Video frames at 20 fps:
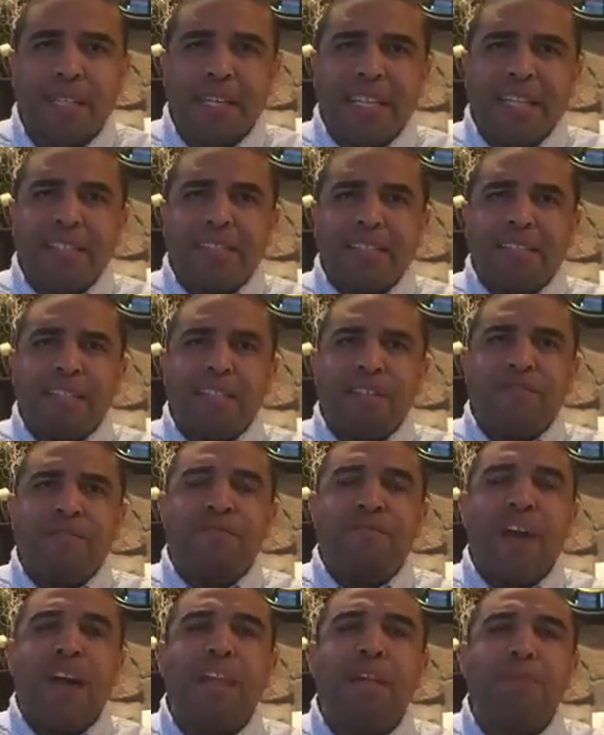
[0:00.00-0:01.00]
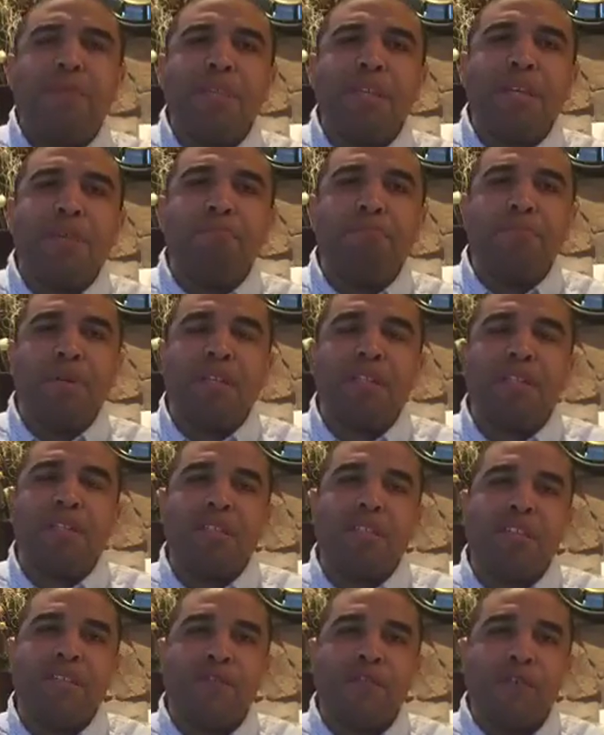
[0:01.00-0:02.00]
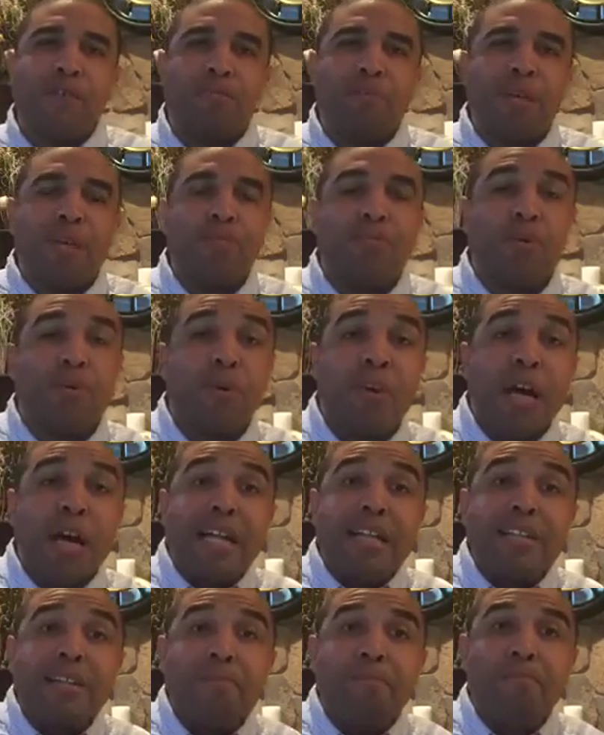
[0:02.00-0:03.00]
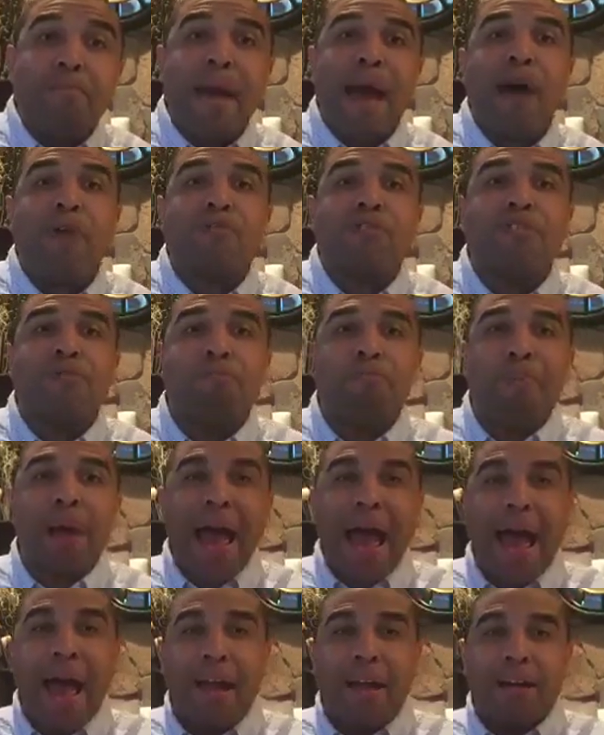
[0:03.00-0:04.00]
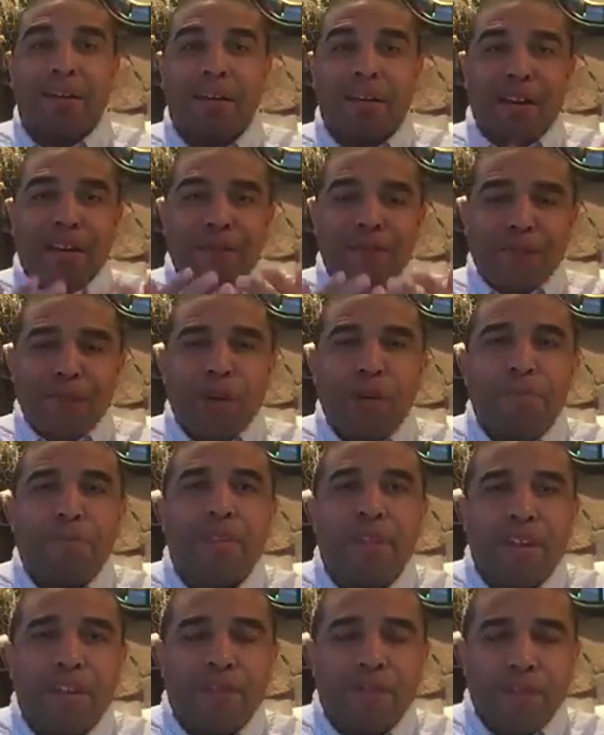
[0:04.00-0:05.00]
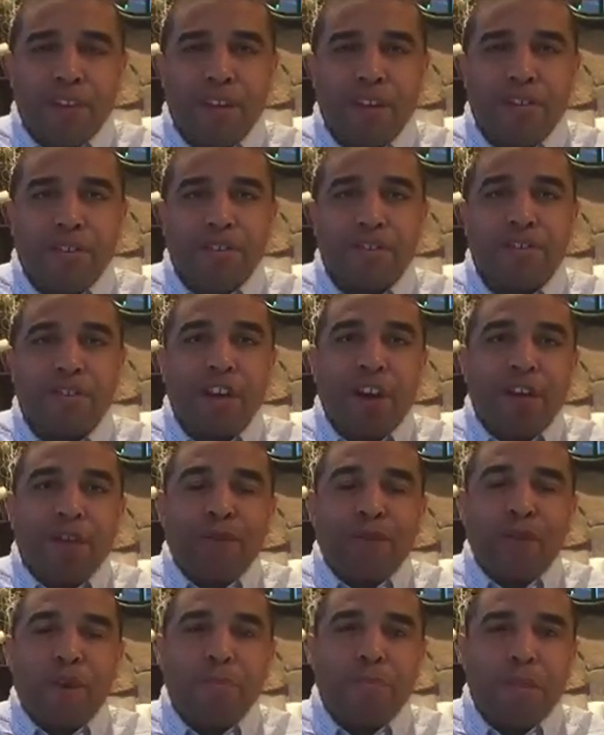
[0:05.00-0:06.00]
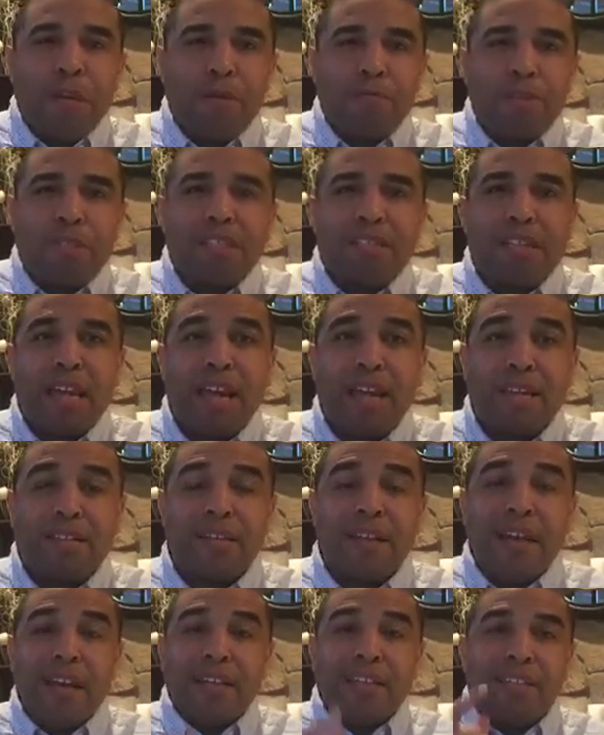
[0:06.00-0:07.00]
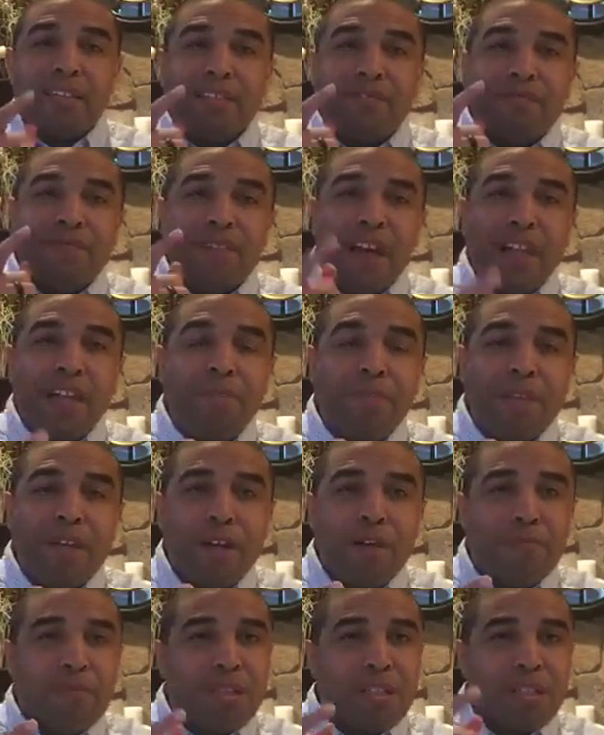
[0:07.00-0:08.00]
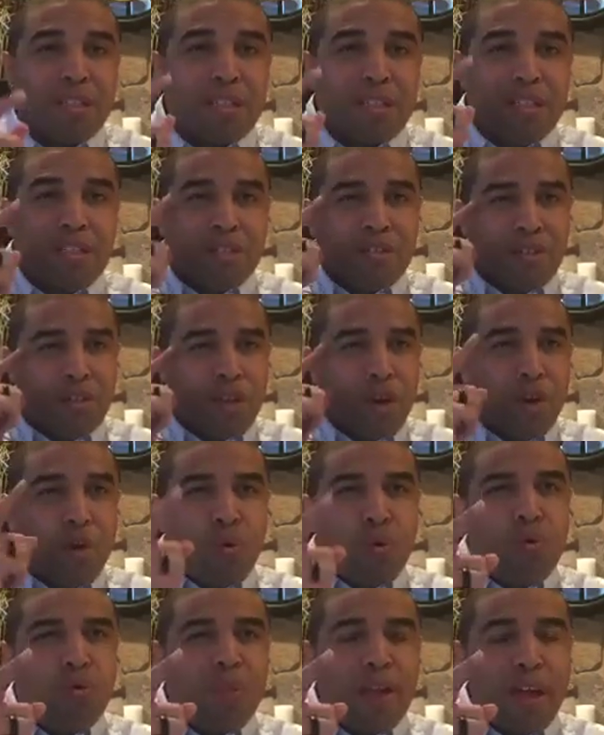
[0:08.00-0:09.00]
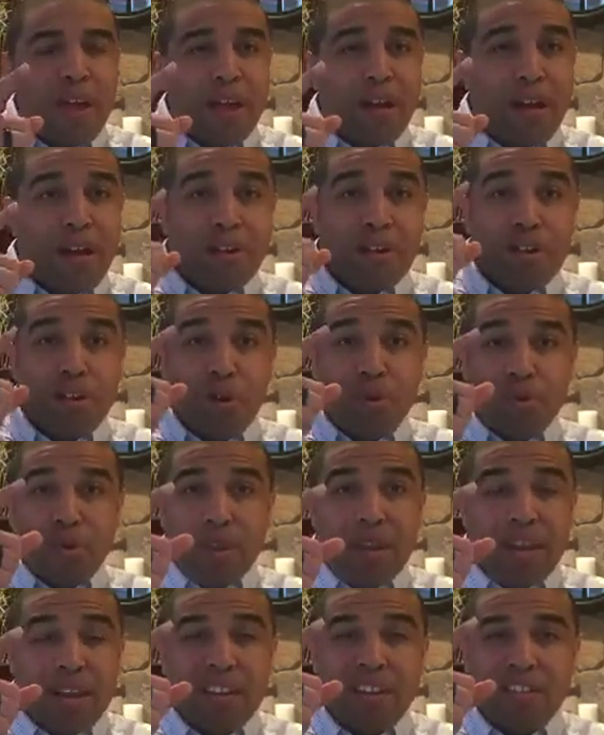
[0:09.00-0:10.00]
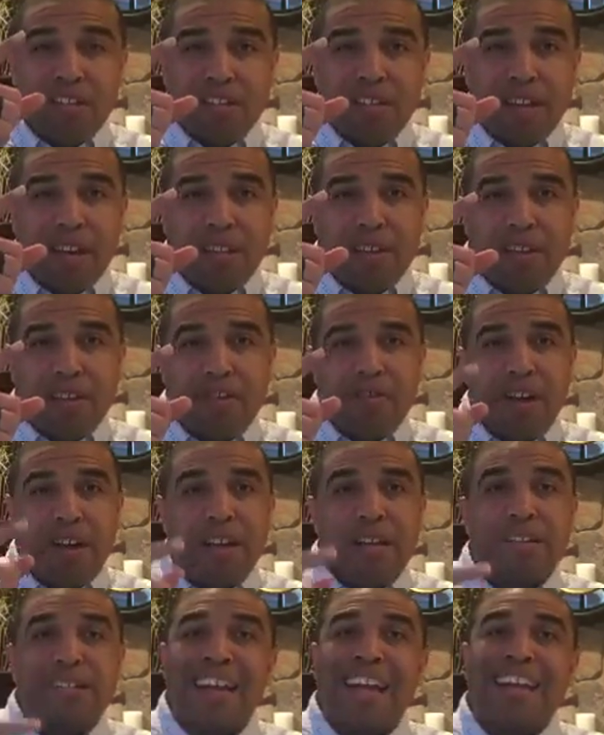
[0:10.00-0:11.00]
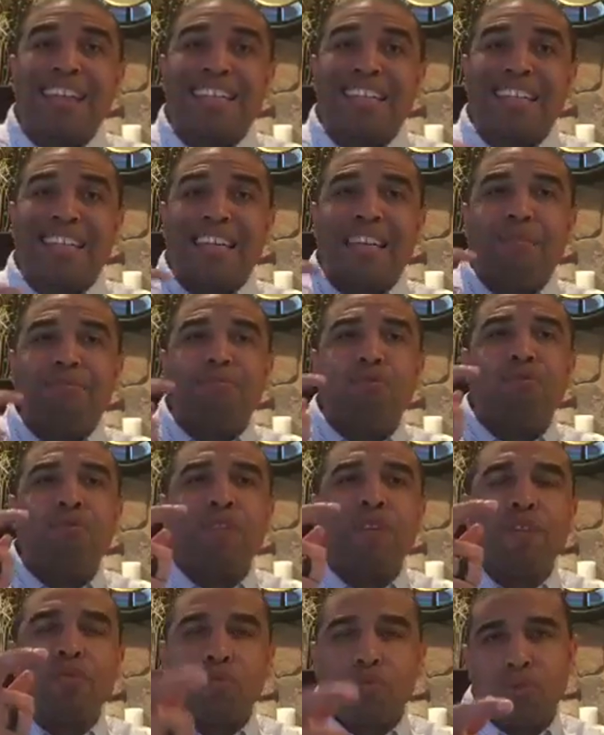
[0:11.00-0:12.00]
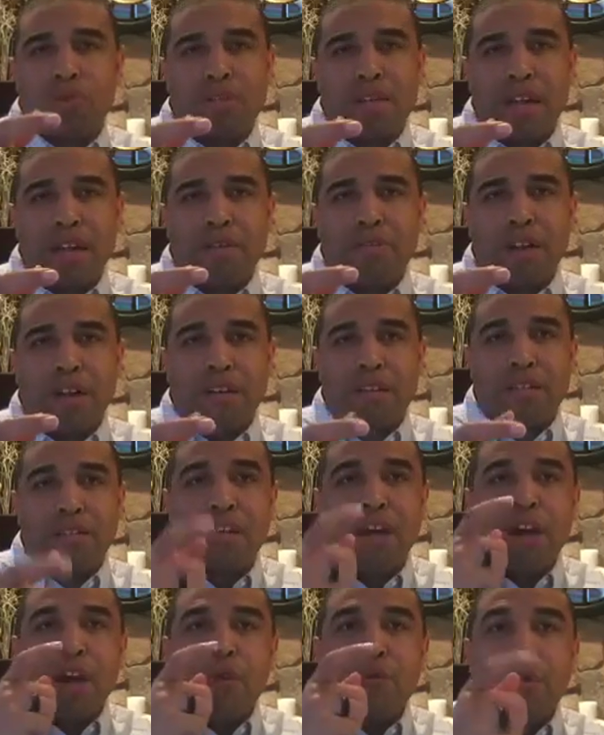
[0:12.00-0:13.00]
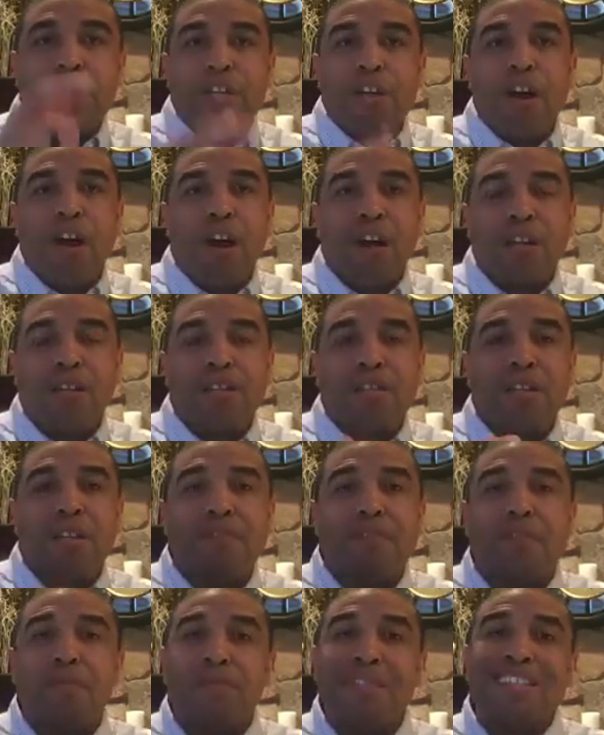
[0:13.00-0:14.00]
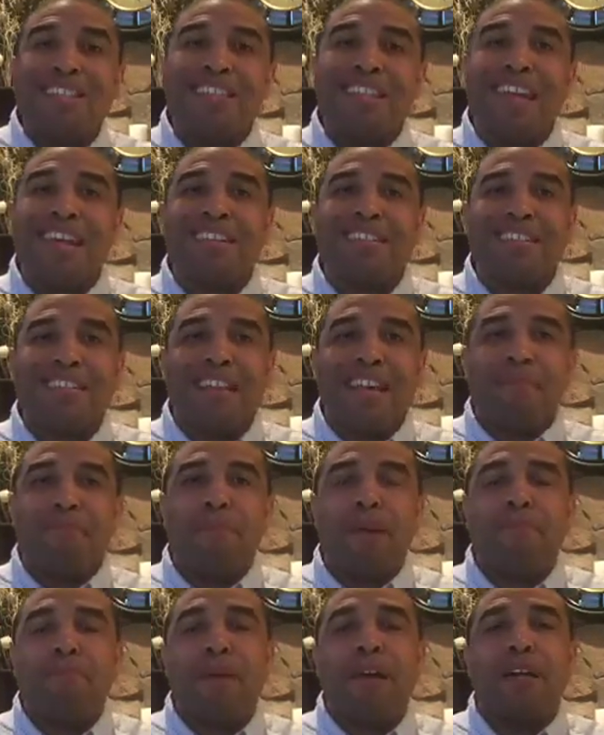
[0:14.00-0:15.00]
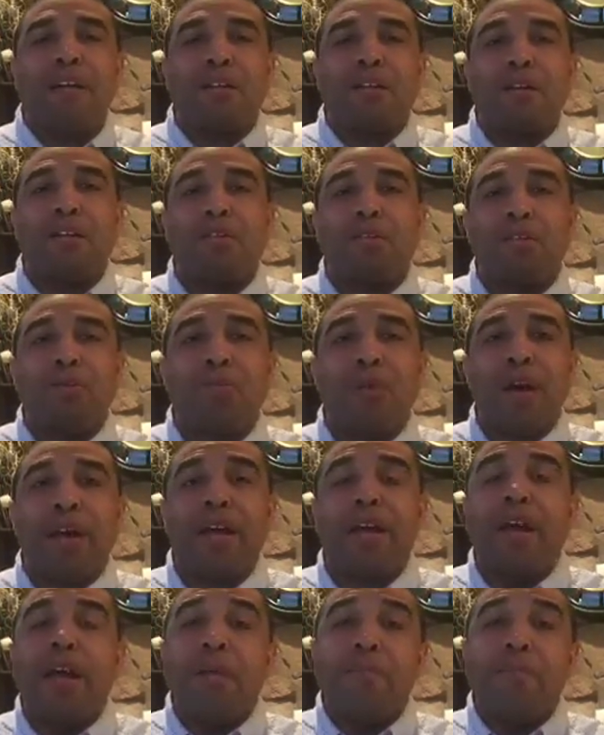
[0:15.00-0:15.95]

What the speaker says: It's to develop the ability of your people to bounce back from their failures, from their mistakes, to develop their ability to know who they are, and understand their greatness, and to keep moving towards that greatness, regardless of the mistakes that they may make along the way.